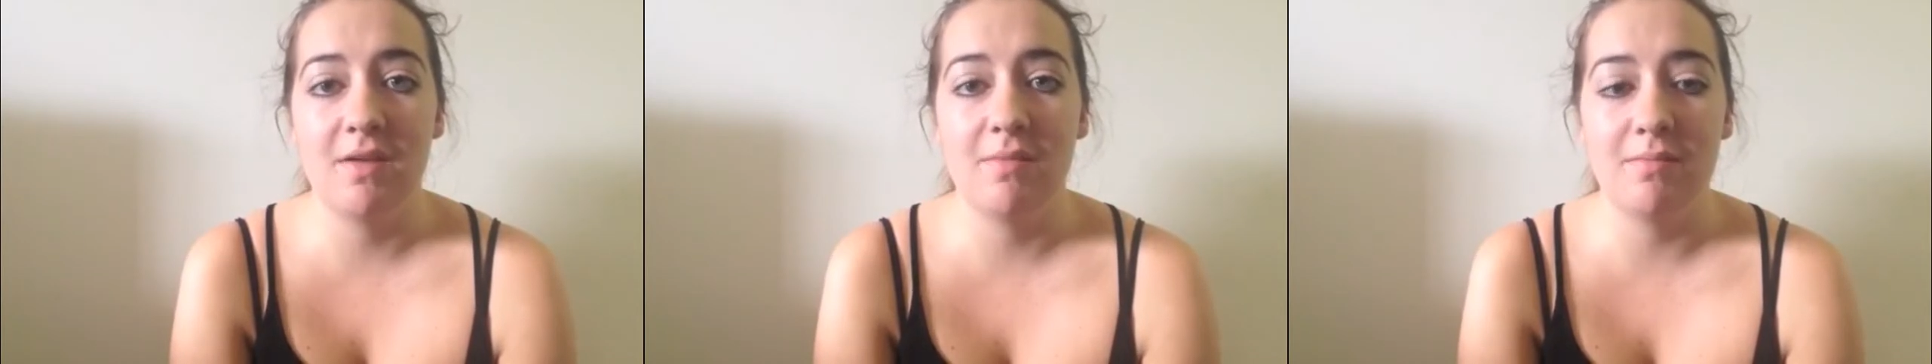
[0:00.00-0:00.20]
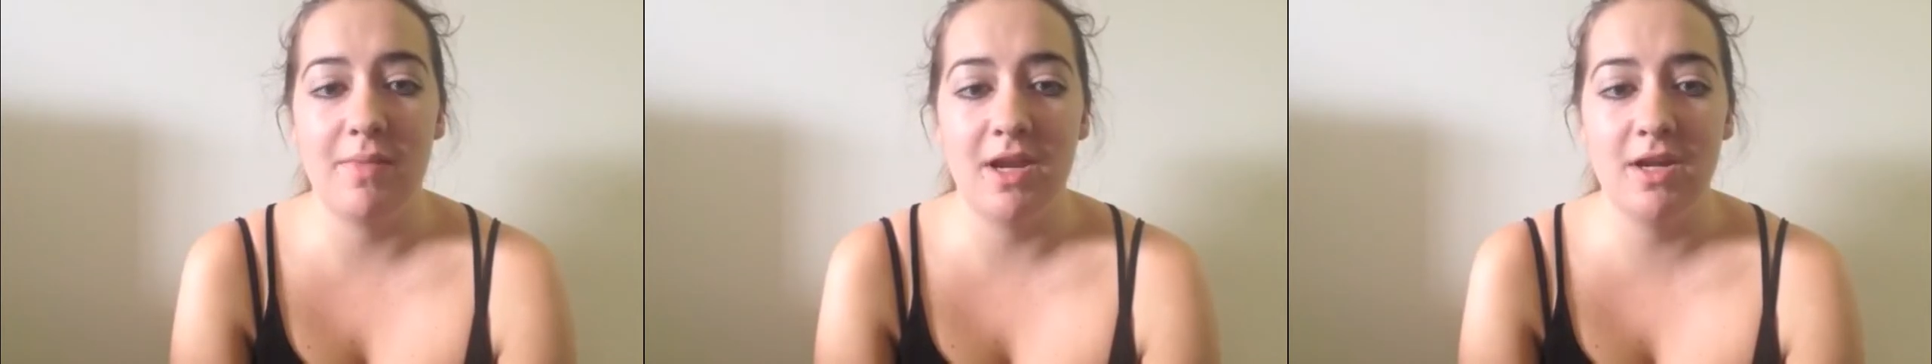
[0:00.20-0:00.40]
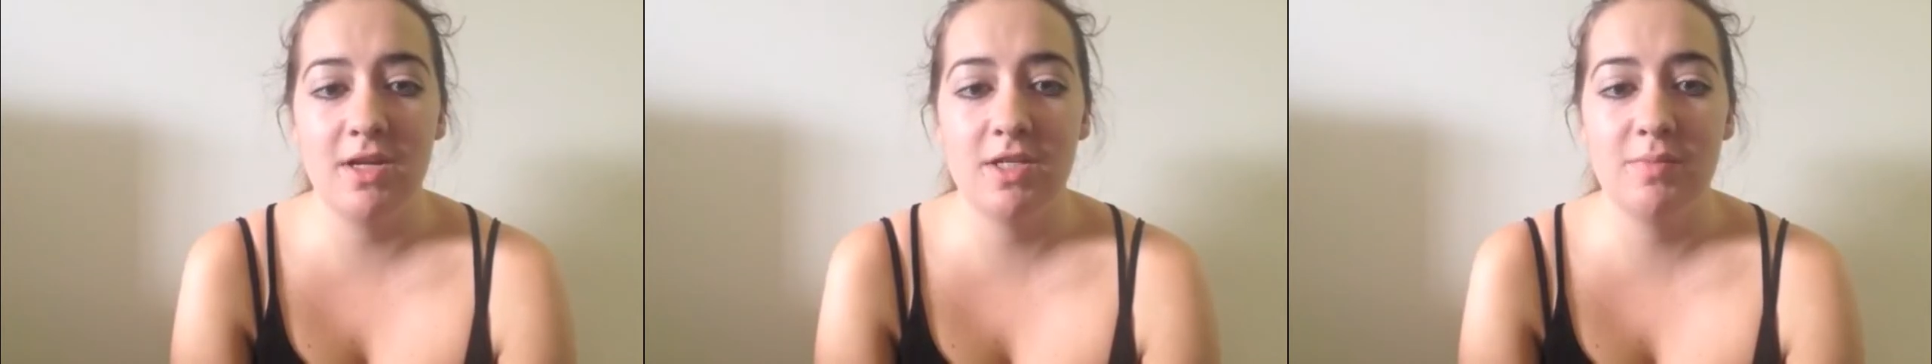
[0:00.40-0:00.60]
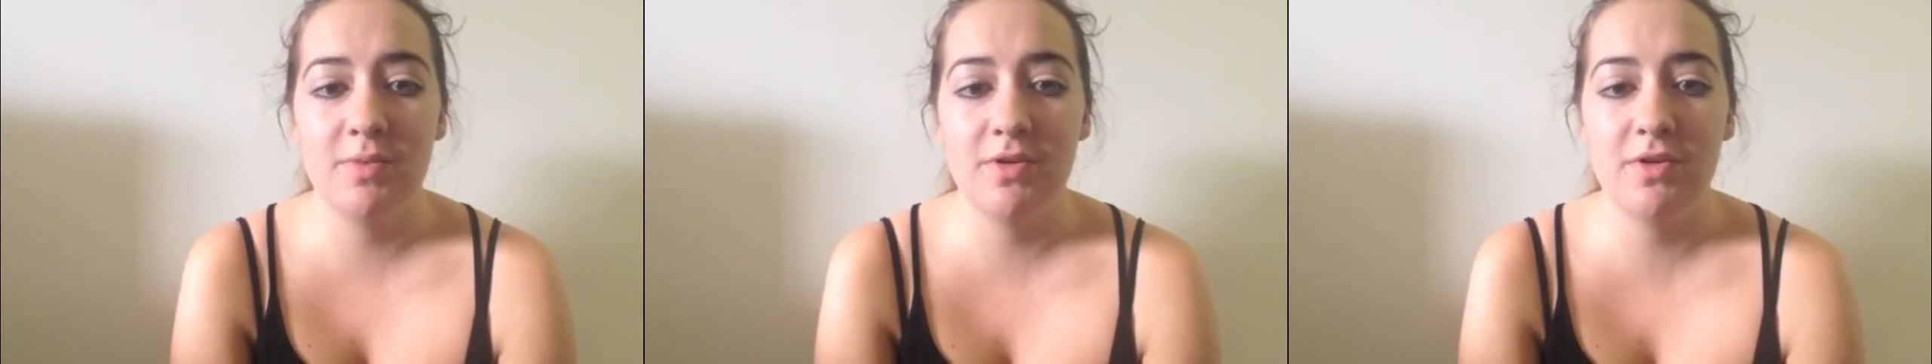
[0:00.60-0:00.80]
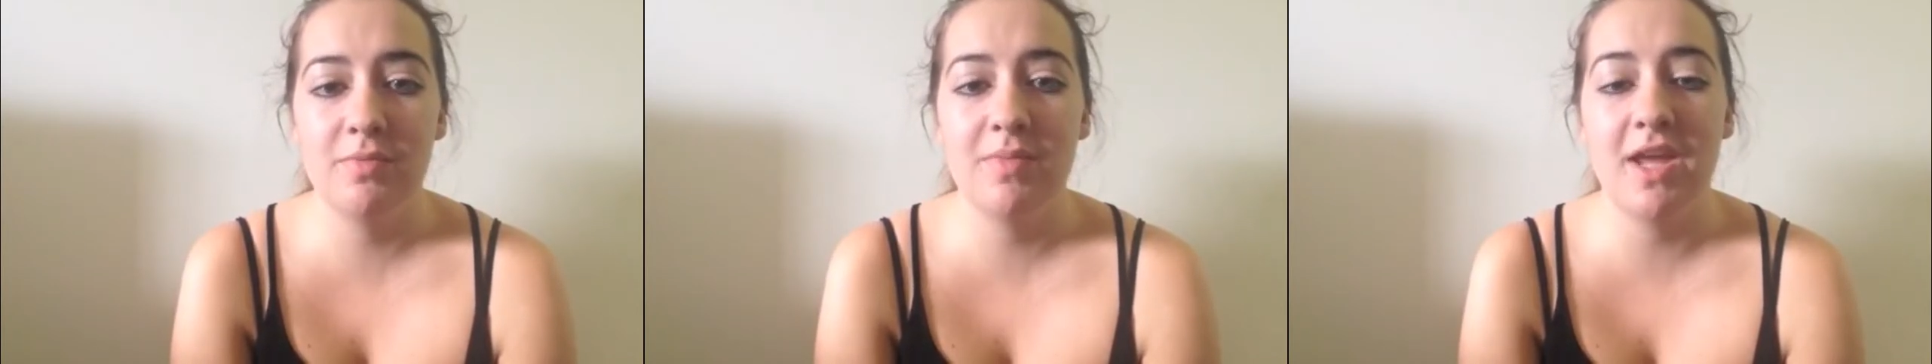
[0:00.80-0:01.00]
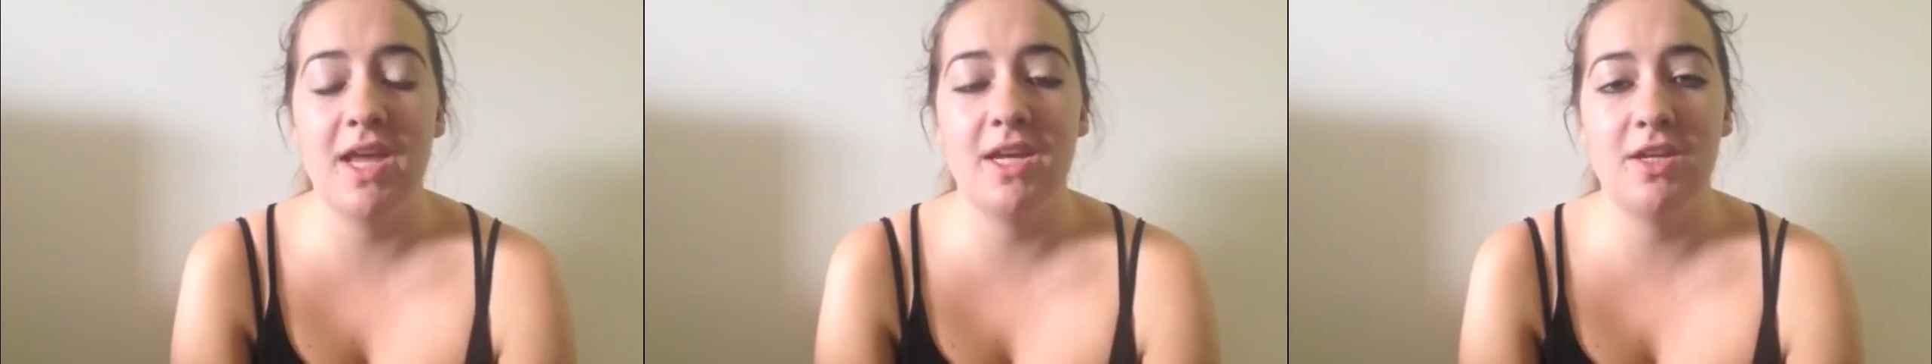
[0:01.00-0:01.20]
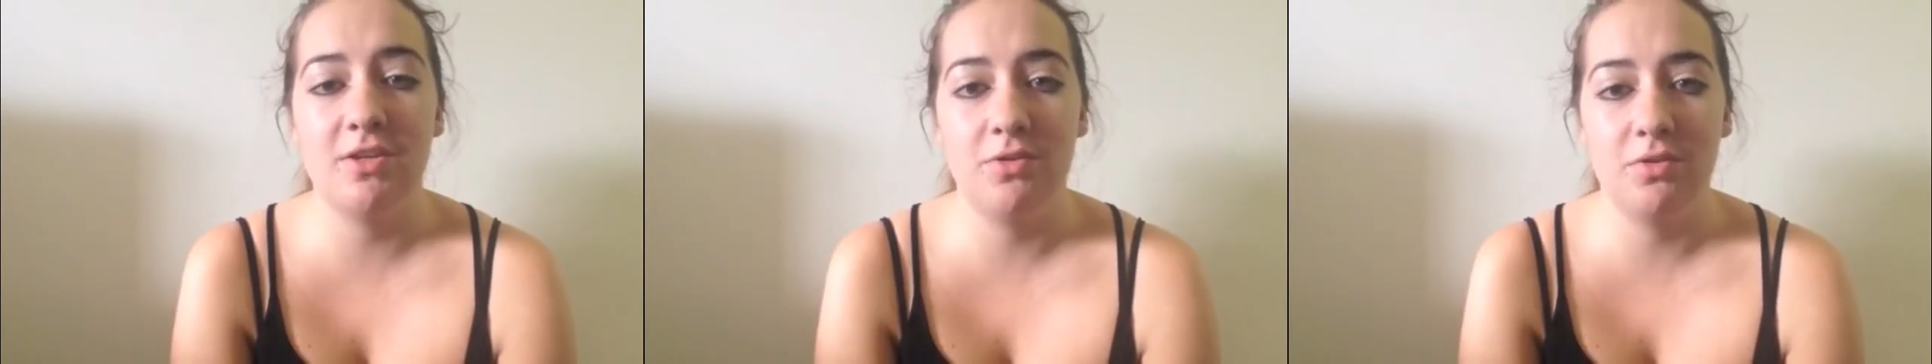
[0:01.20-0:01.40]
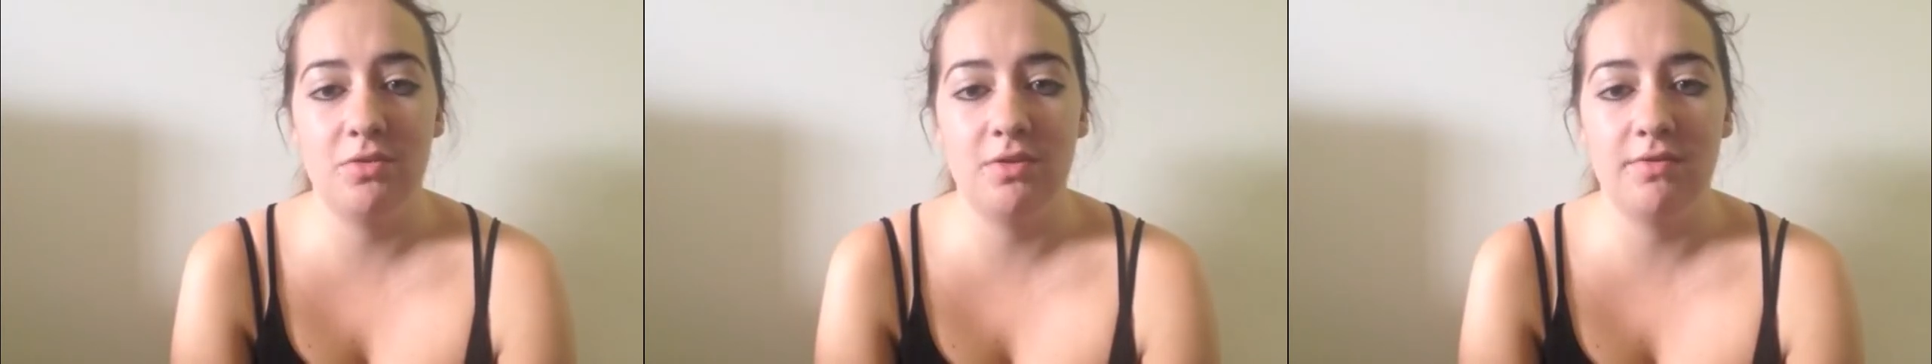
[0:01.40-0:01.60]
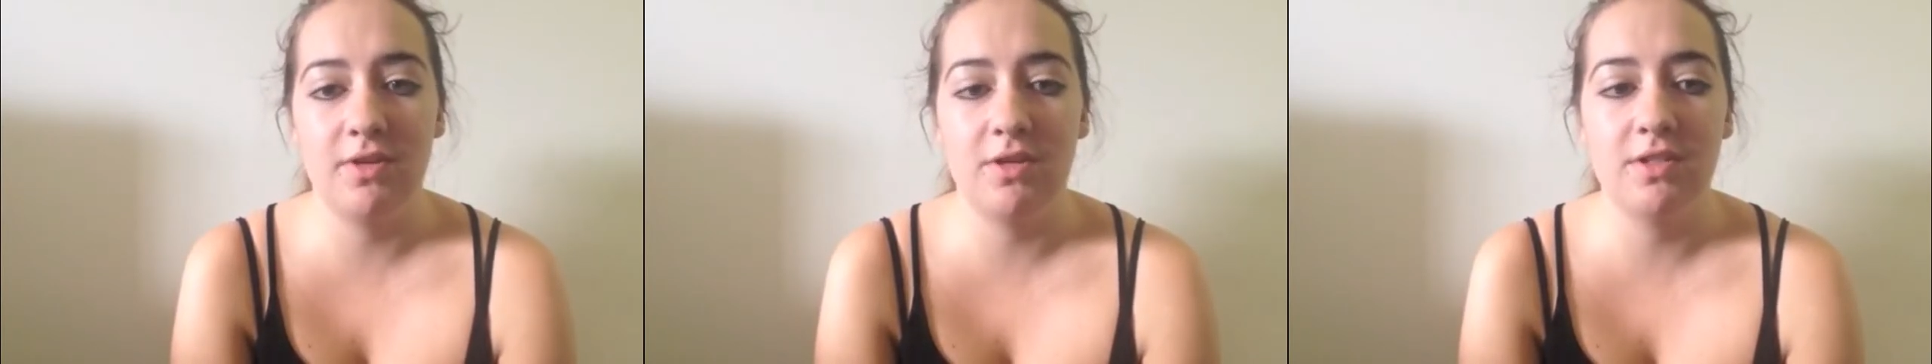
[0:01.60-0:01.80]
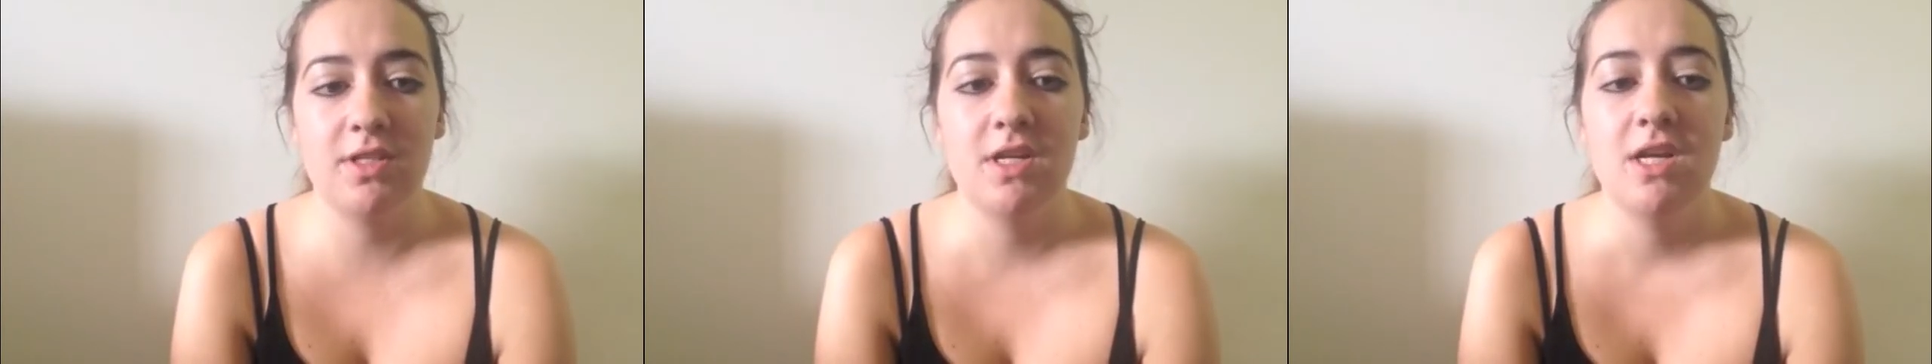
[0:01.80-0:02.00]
marriage boom and a youth revolt,